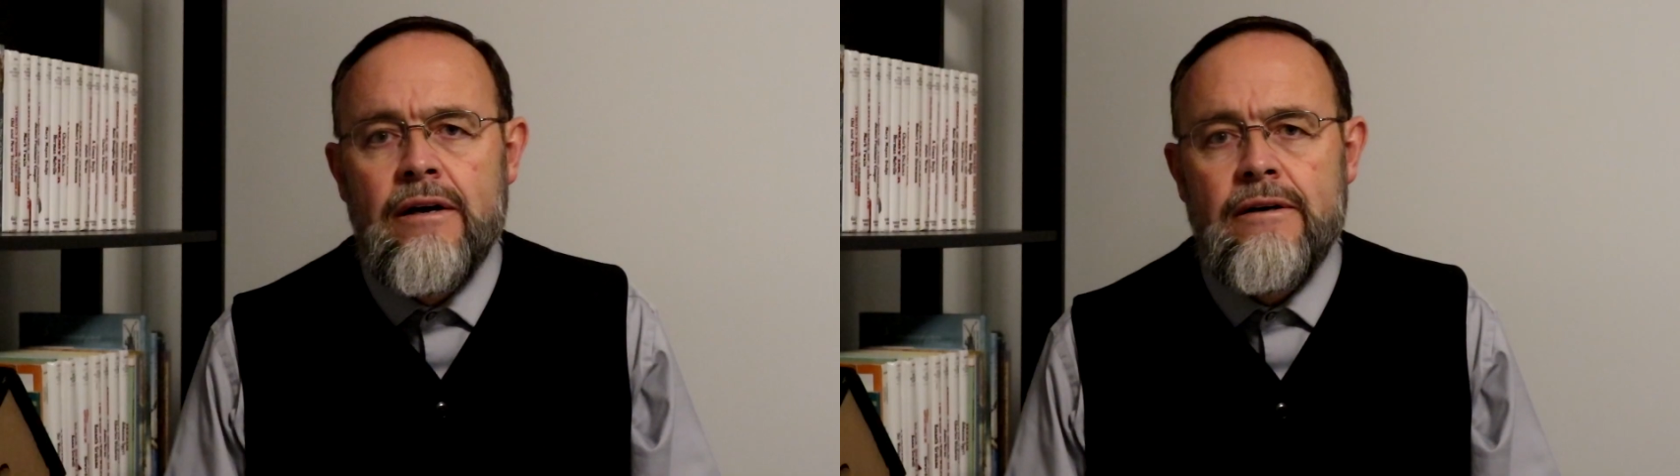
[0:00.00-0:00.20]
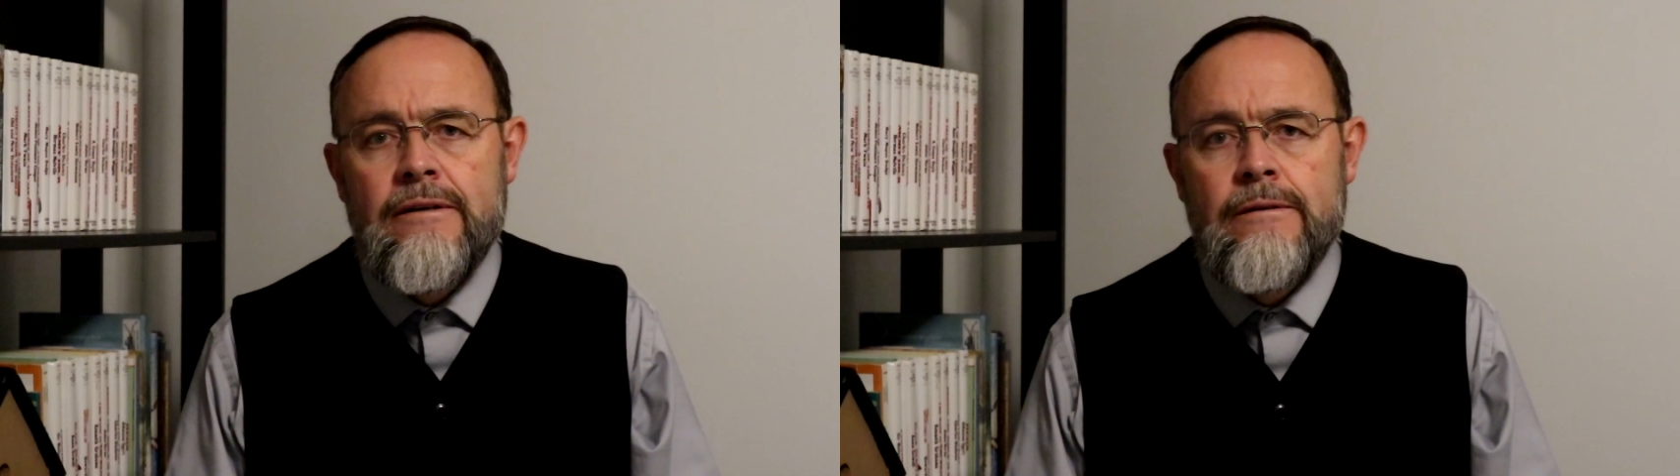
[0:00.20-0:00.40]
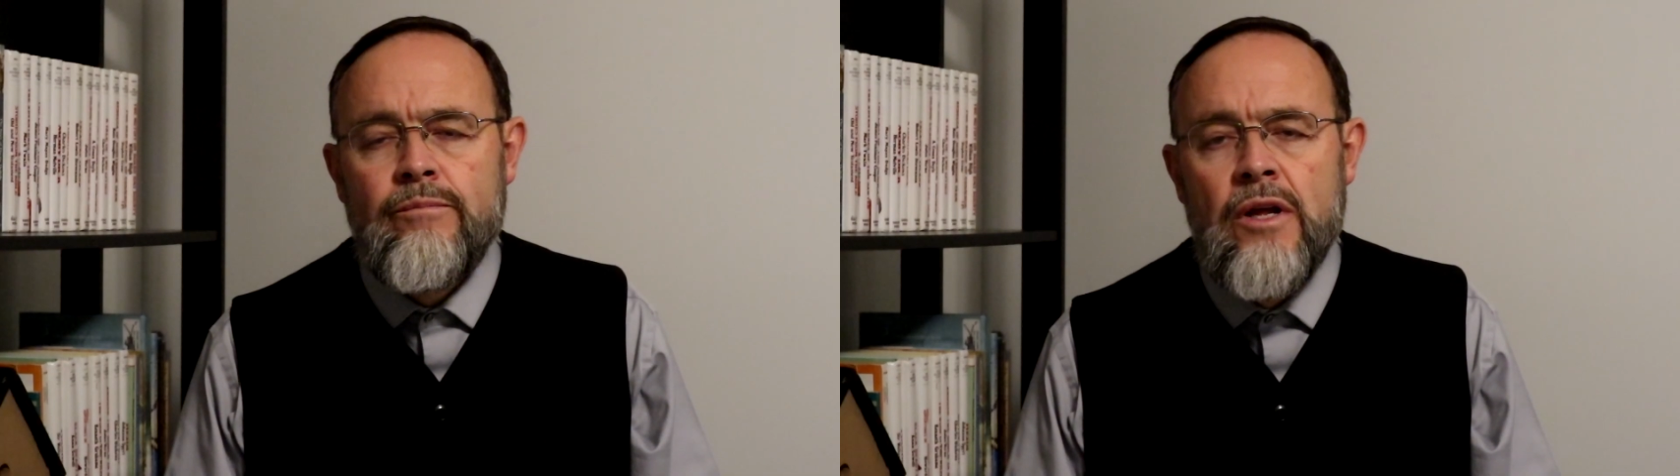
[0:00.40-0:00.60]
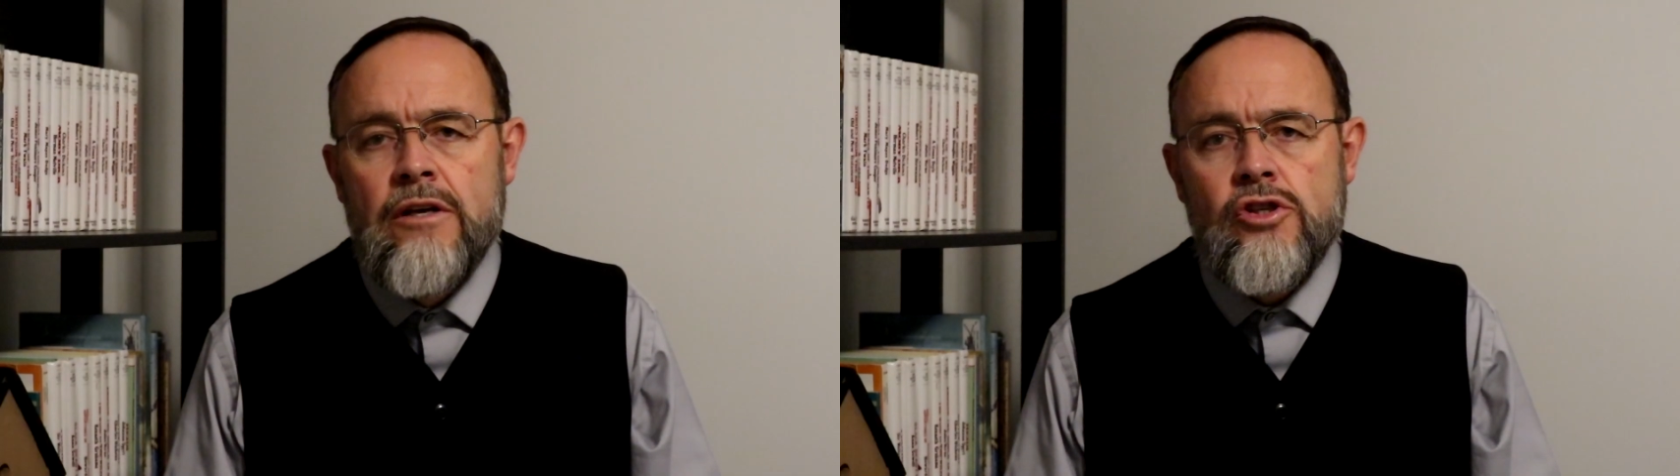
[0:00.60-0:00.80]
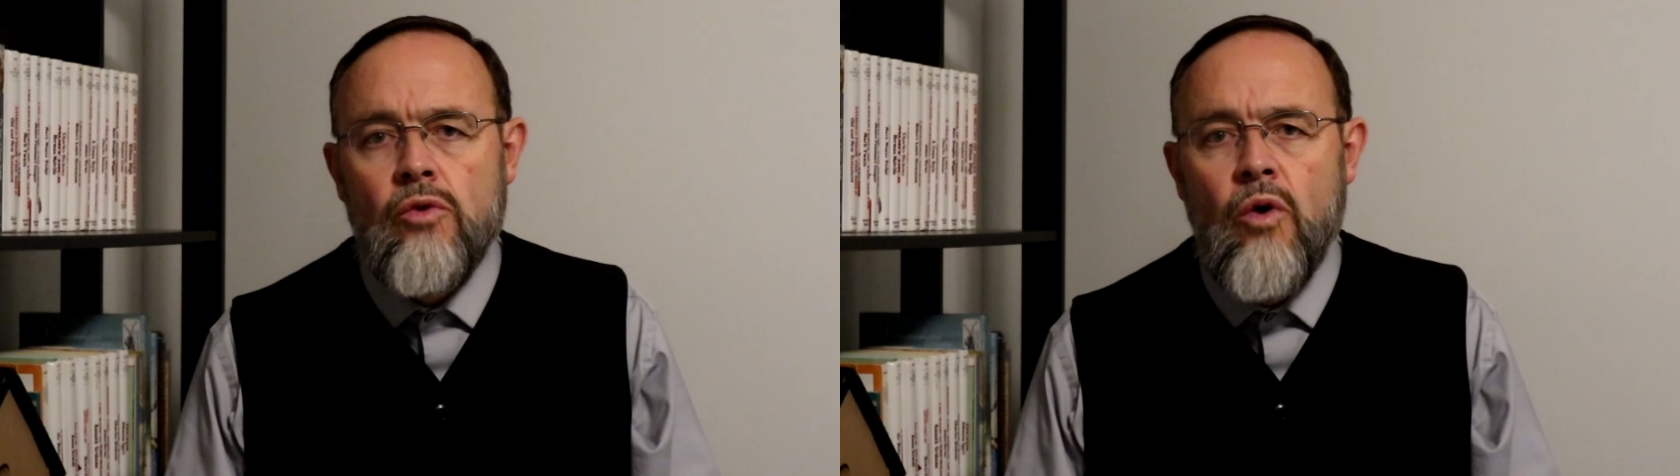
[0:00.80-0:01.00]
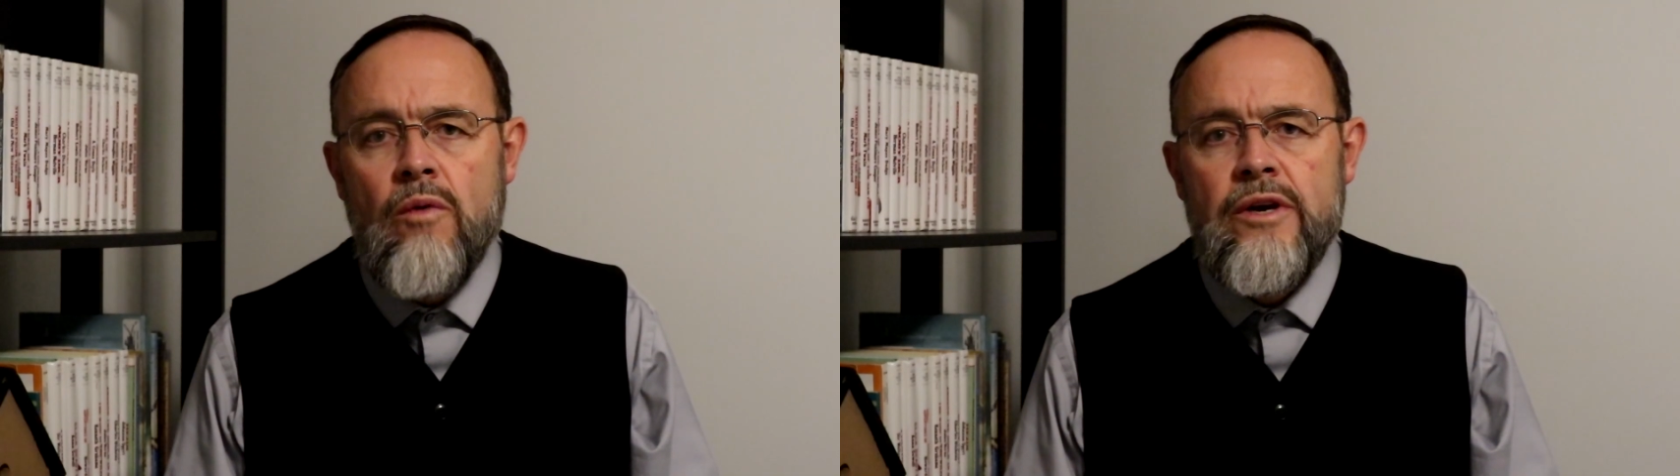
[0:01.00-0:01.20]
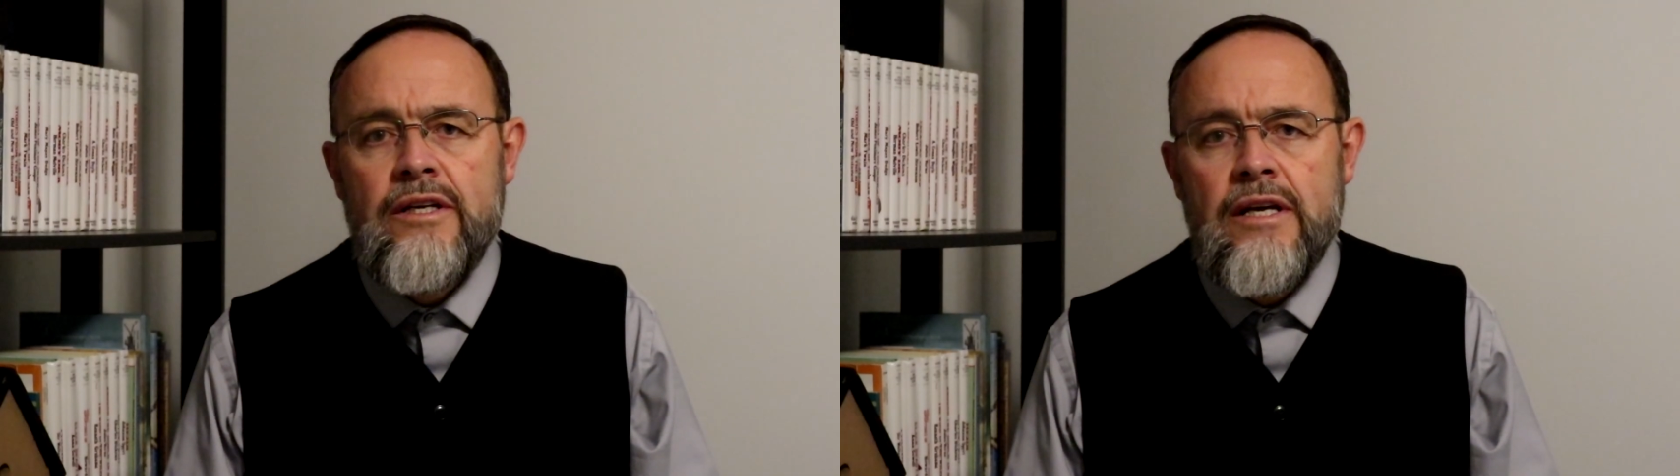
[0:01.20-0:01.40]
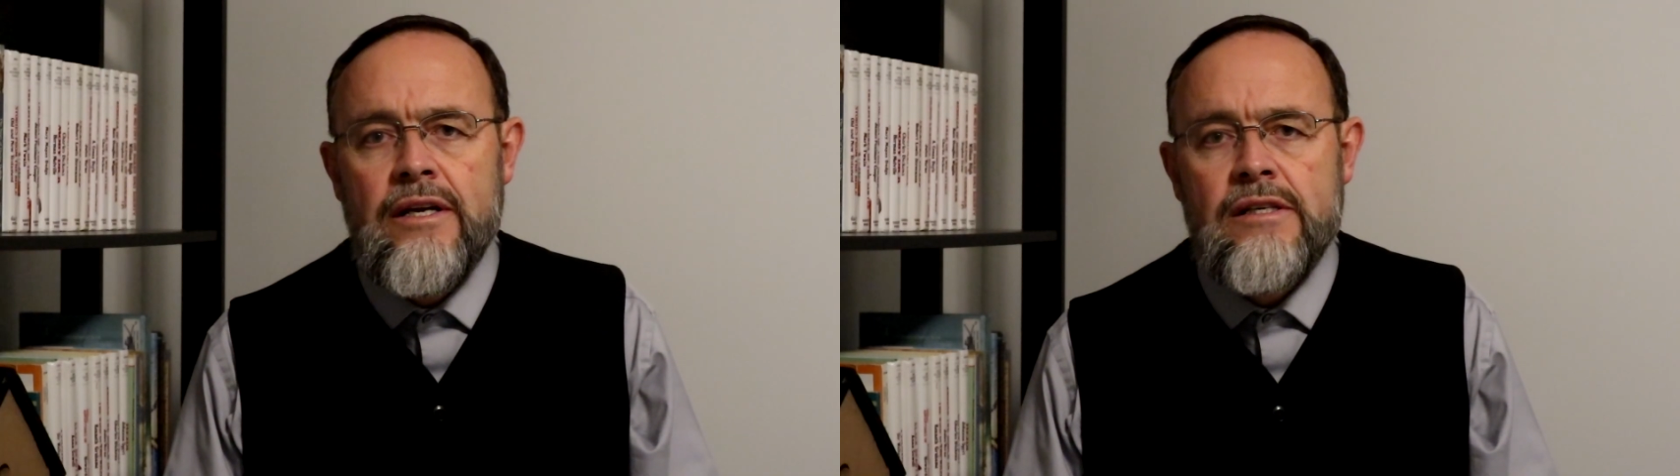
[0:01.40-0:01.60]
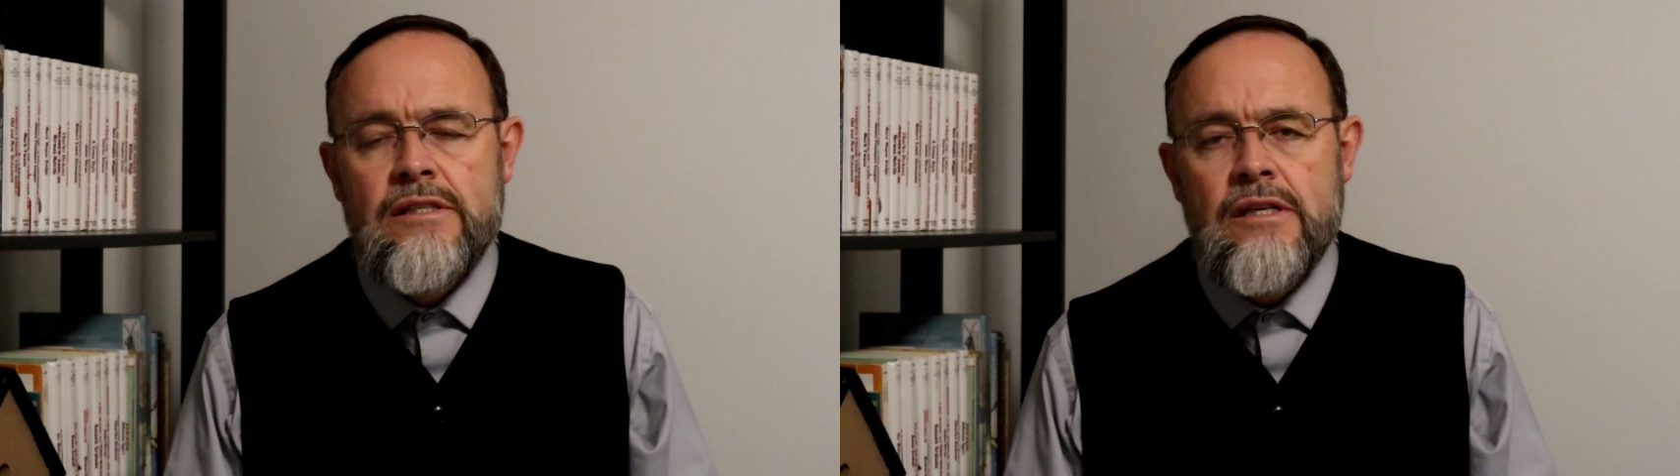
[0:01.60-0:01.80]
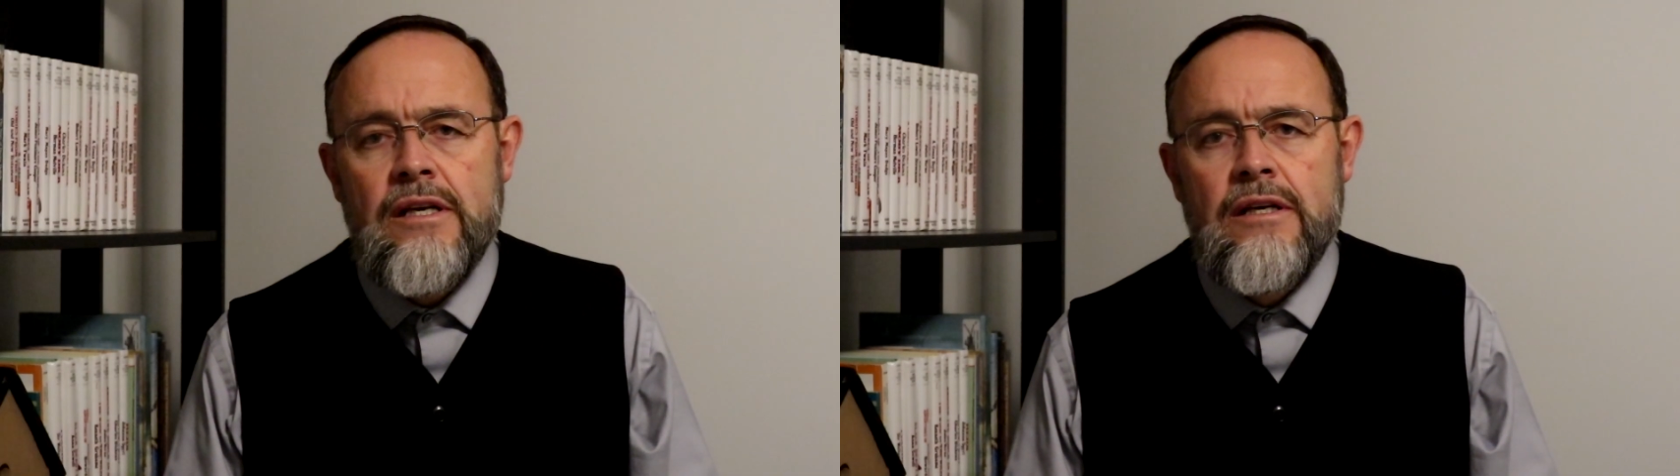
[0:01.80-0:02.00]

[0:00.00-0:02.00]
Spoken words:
So what we did is,